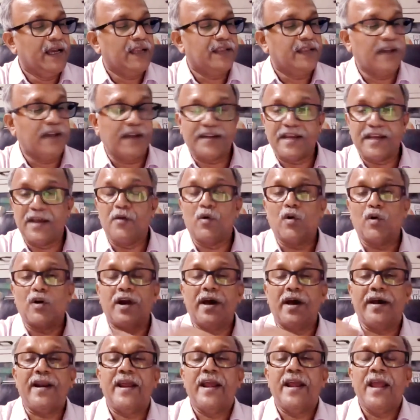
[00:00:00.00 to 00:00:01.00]
that can
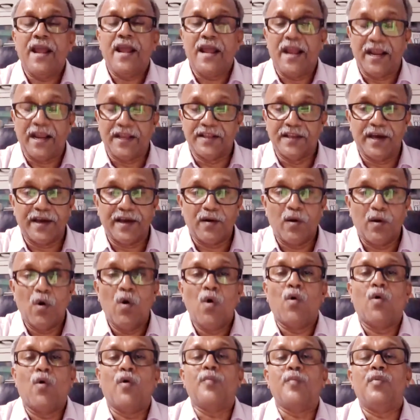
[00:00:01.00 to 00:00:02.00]
occur either
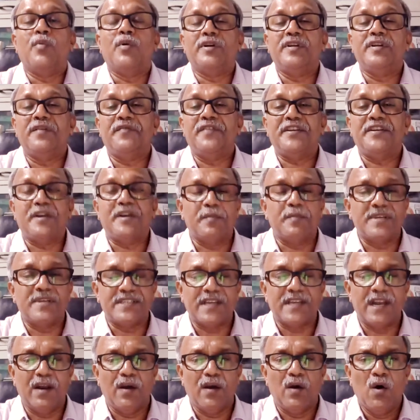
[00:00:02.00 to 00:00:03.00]
on board the fishing
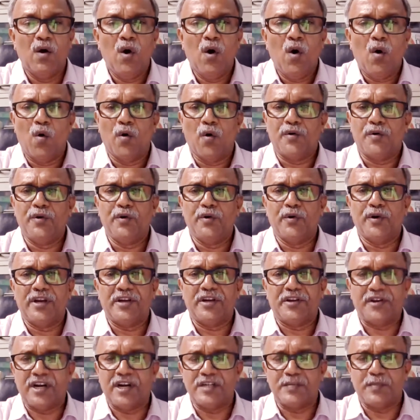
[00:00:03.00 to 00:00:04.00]
vessel or
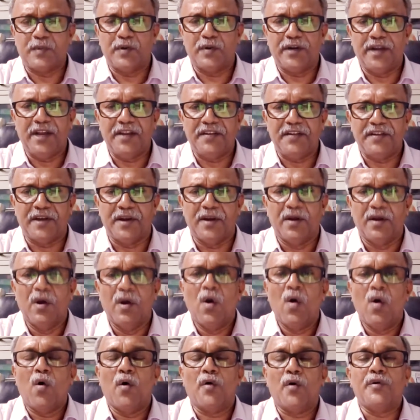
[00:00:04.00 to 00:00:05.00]
during transportation
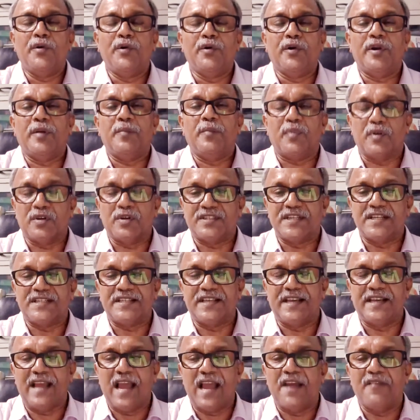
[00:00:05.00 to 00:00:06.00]
or during
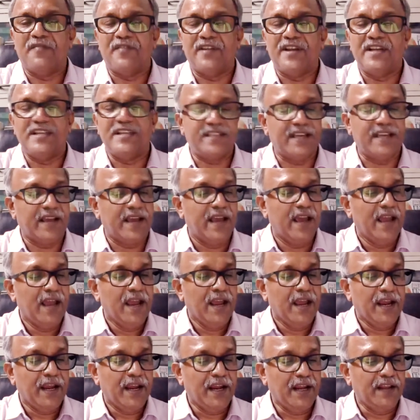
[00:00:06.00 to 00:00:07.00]
processing and freezing
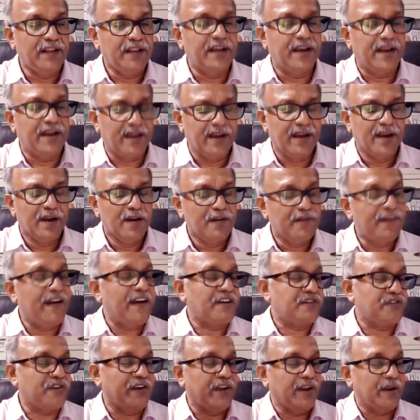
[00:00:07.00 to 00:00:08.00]
in the
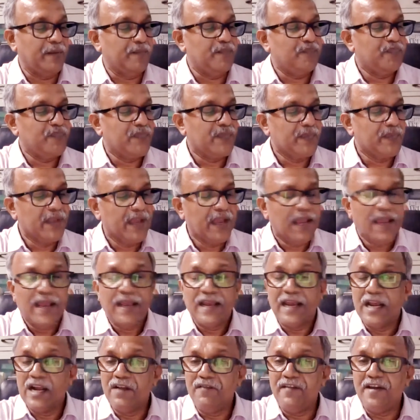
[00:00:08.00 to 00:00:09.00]
factory.
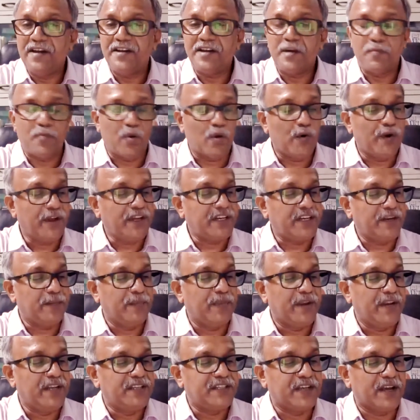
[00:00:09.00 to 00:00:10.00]
Elevated product
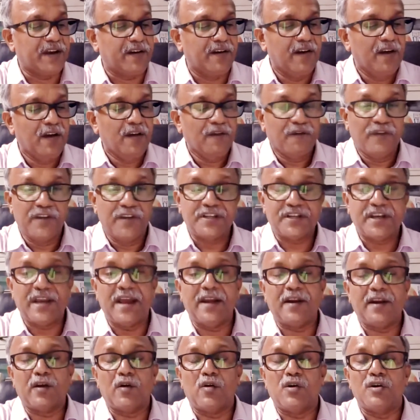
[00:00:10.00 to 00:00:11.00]
temperature, which
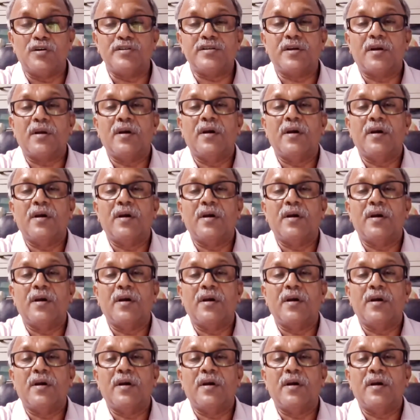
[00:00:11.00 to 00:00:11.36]
can cause